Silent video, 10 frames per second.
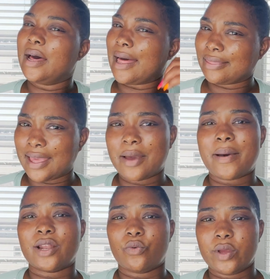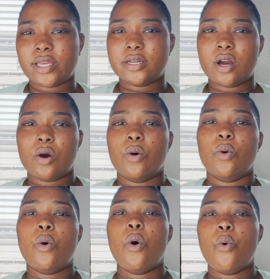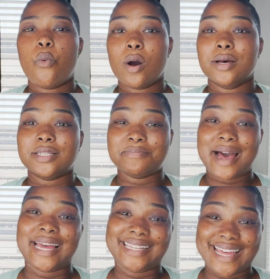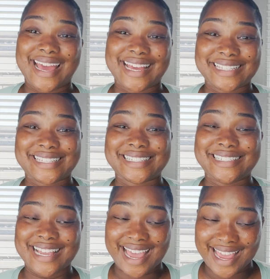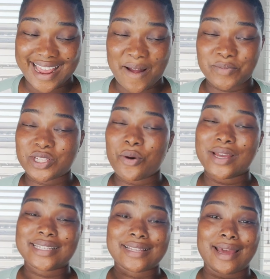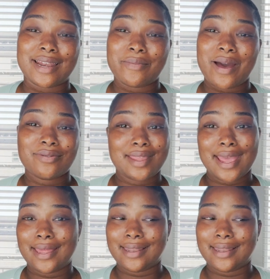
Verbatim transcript: I think about a week ago was my last day. I'm so excited about that.